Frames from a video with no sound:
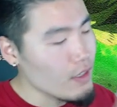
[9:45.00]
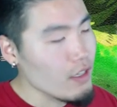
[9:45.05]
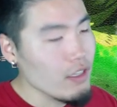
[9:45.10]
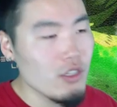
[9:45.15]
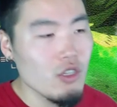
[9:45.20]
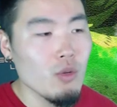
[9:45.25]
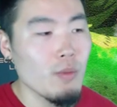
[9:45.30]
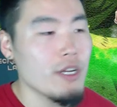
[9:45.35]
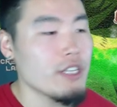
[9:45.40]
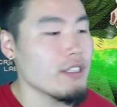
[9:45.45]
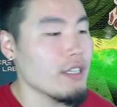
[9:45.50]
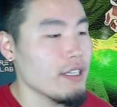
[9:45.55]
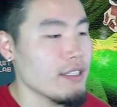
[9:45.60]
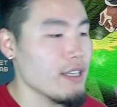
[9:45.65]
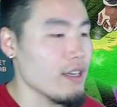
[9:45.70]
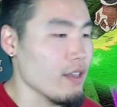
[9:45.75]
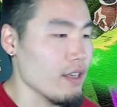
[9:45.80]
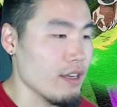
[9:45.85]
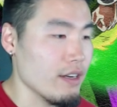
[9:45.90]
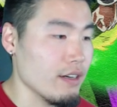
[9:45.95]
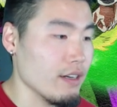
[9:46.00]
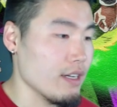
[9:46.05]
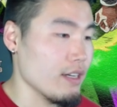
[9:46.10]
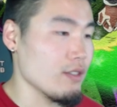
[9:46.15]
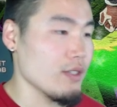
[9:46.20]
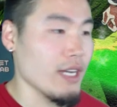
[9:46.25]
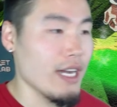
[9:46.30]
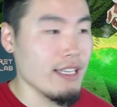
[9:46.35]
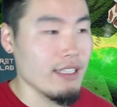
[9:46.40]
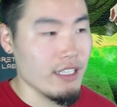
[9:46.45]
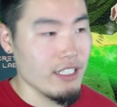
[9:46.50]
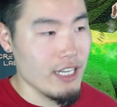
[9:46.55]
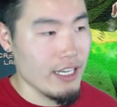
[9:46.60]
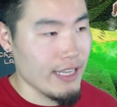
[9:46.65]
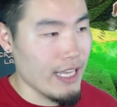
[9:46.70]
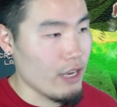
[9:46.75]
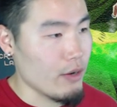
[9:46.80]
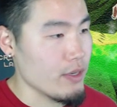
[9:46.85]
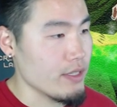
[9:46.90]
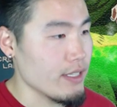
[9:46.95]
too much detail here because you guys can check
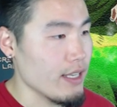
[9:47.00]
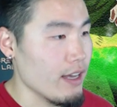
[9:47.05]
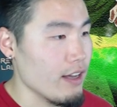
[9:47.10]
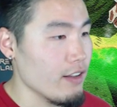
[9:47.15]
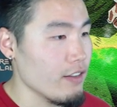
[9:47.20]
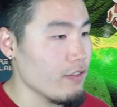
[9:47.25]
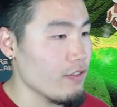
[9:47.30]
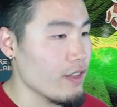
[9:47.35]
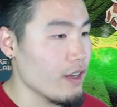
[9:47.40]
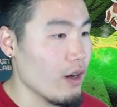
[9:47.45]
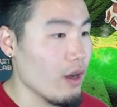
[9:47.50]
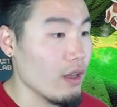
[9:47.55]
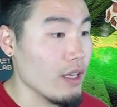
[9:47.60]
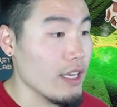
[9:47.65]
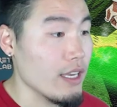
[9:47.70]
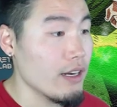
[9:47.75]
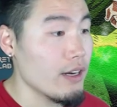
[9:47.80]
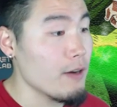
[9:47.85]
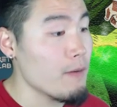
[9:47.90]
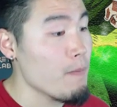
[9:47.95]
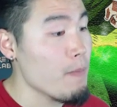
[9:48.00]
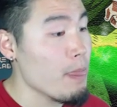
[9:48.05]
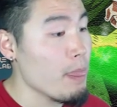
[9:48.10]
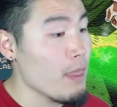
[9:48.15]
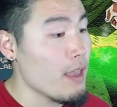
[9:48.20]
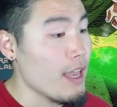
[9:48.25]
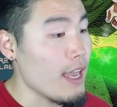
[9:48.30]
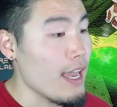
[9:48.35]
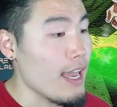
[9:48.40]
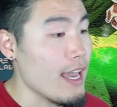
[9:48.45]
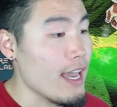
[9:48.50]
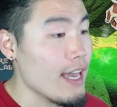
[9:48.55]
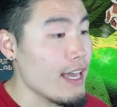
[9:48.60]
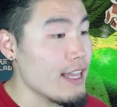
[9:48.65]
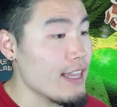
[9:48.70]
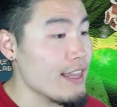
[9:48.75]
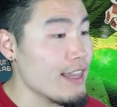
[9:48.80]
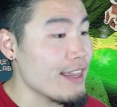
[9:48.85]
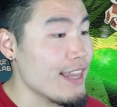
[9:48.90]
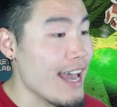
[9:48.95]
that yourself. They're all here.
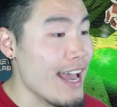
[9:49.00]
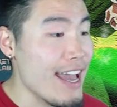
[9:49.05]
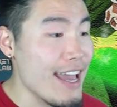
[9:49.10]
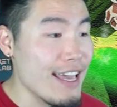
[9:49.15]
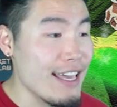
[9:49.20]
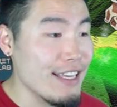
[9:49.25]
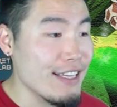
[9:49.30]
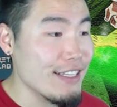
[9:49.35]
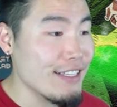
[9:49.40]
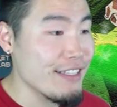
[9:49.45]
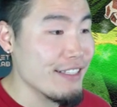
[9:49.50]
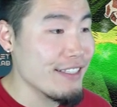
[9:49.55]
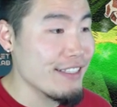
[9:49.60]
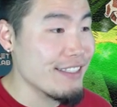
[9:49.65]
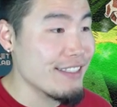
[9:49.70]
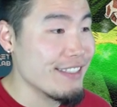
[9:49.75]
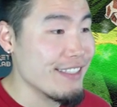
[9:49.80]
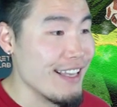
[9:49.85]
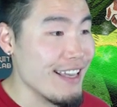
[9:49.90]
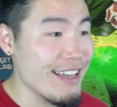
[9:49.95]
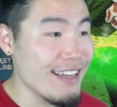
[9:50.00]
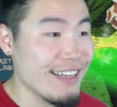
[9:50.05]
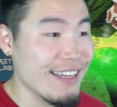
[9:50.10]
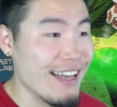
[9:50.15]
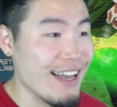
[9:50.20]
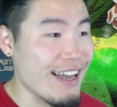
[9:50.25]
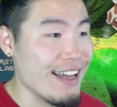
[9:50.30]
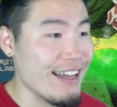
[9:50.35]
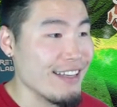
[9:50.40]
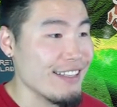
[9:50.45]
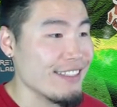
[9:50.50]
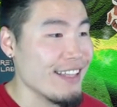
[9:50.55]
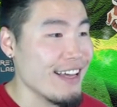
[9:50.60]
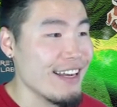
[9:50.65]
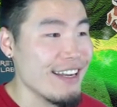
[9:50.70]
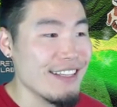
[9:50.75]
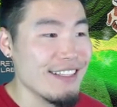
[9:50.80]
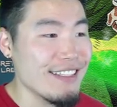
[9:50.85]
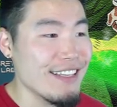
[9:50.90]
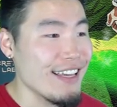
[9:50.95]
And that is it, guys. That
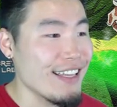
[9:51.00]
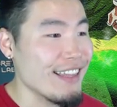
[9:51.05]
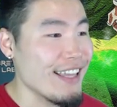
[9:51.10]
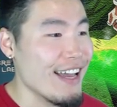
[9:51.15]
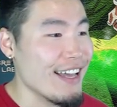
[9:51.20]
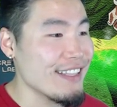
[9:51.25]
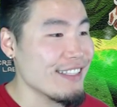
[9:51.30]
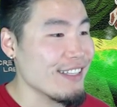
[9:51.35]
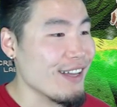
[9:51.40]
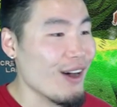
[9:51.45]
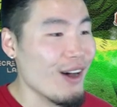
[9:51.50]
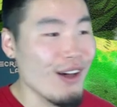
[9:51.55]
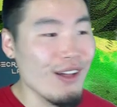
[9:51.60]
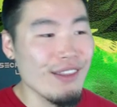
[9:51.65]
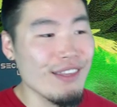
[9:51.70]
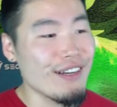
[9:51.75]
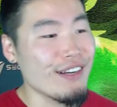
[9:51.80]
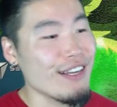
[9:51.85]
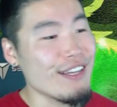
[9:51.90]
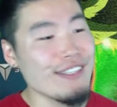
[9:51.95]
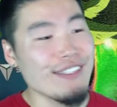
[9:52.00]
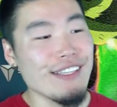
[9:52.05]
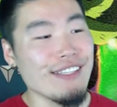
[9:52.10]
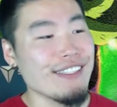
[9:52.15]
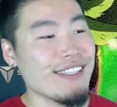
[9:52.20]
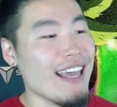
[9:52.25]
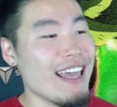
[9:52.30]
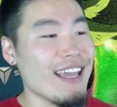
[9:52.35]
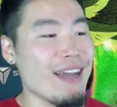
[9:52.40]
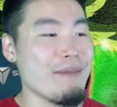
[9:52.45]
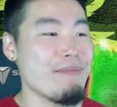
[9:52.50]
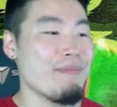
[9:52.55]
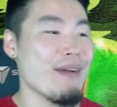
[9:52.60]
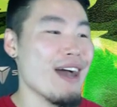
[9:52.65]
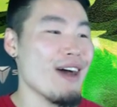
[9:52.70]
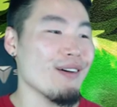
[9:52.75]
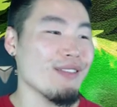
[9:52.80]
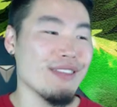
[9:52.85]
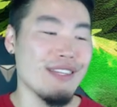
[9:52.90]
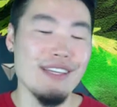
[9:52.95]
is it. That's all there is to say
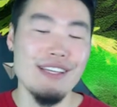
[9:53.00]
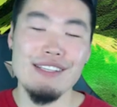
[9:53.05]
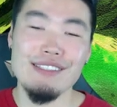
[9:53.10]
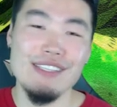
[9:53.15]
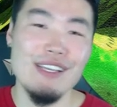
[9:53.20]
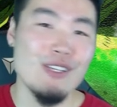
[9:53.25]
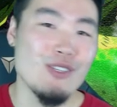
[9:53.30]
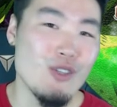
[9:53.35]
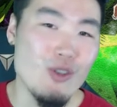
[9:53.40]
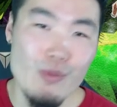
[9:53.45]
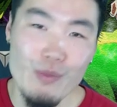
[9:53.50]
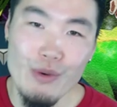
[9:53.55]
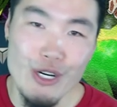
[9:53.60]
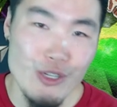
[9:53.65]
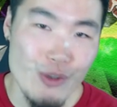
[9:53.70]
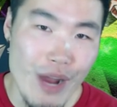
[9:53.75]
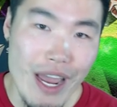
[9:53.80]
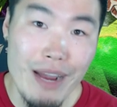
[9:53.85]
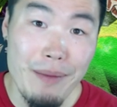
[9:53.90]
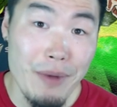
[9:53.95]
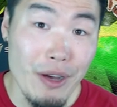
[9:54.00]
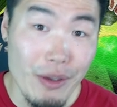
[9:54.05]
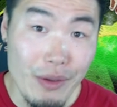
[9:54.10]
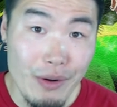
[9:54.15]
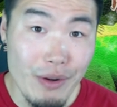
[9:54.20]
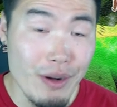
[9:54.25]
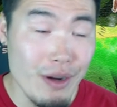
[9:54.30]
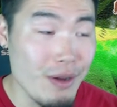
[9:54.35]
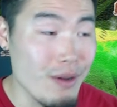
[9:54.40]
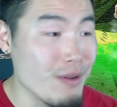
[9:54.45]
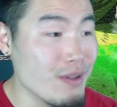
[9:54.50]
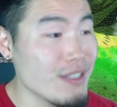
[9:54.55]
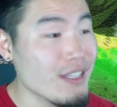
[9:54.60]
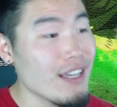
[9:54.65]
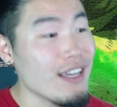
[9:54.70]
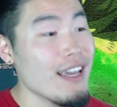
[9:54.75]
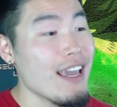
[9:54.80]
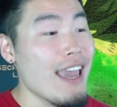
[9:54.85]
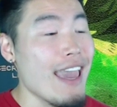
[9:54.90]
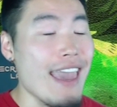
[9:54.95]
about this Super Dragon Ball Heroes,
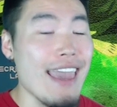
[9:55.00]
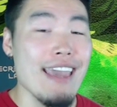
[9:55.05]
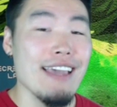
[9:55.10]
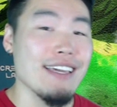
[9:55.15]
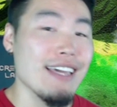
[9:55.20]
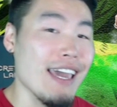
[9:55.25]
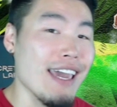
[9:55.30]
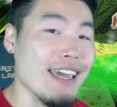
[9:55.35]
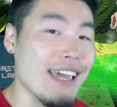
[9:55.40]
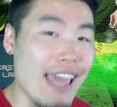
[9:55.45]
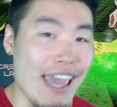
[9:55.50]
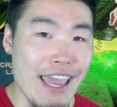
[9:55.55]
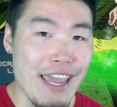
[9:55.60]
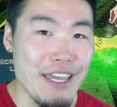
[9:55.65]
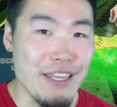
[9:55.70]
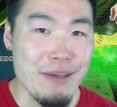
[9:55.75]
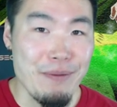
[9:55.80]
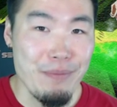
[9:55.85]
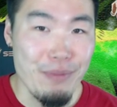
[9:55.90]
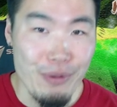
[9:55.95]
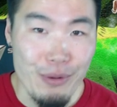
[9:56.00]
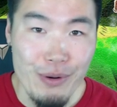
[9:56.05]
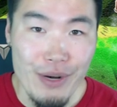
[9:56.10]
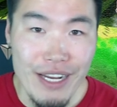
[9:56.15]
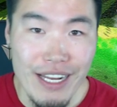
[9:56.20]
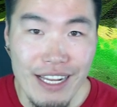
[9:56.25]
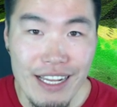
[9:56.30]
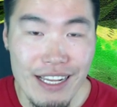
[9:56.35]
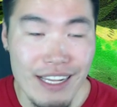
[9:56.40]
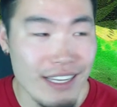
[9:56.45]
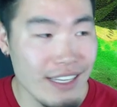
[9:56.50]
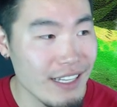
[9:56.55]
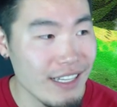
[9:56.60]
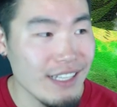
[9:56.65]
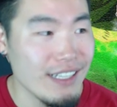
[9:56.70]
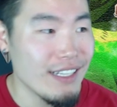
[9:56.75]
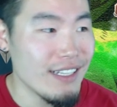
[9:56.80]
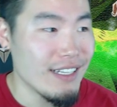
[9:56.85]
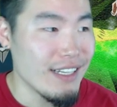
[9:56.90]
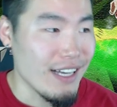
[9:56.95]
aka the pre
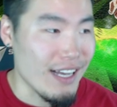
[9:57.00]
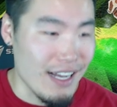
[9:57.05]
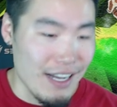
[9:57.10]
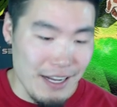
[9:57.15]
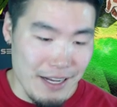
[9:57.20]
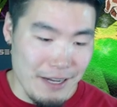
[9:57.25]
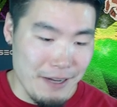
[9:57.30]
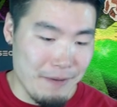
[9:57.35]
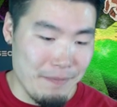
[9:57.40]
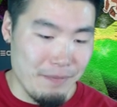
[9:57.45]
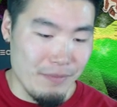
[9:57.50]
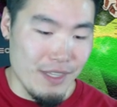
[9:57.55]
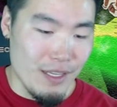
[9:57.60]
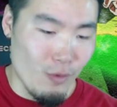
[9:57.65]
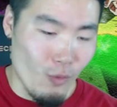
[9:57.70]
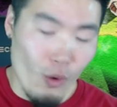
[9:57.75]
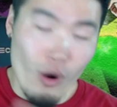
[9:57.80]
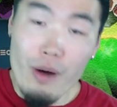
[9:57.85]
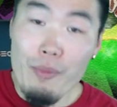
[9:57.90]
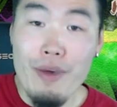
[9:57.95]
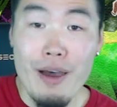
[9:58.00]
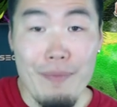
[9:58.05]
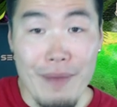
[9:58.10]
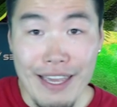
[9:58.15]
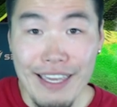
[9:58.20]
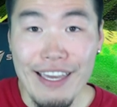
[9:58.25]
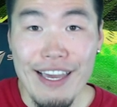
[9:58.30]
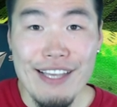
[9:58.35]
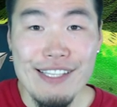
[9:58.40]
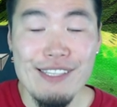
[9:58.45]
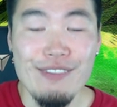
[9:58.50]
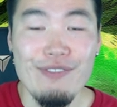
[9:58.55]
um, the warm up, I guess,